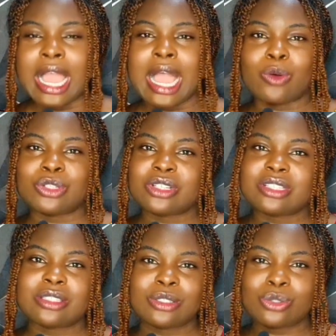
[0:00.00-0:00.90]
I was
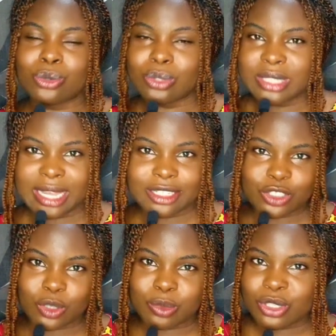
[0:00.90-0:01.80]
just told how the
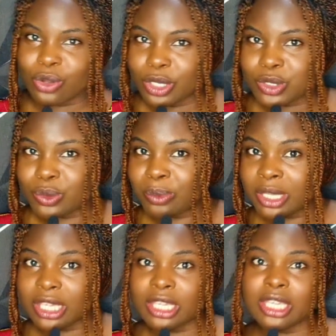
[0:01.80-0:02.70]
job is going to
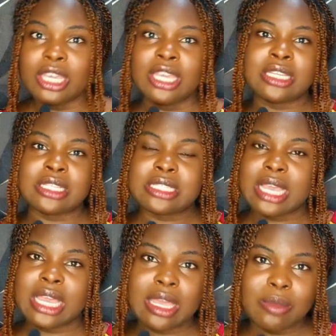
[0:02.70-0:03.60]
be, the
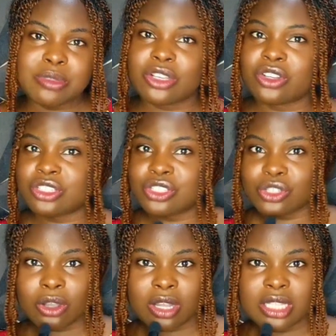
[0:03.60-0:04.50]
terms, the
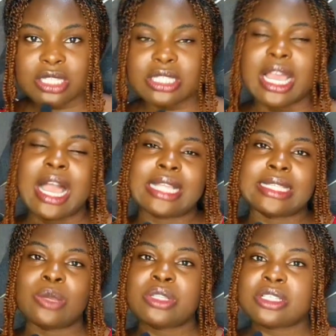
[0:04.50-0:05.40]
conditions, and
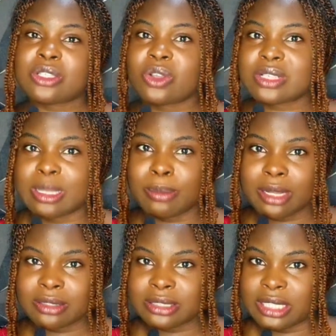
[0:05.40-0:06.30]
then we discussed
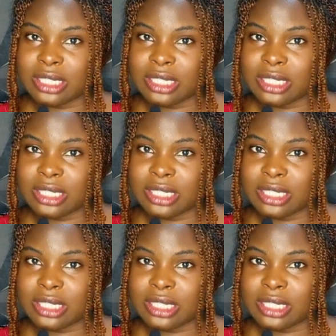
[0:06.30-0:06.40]
about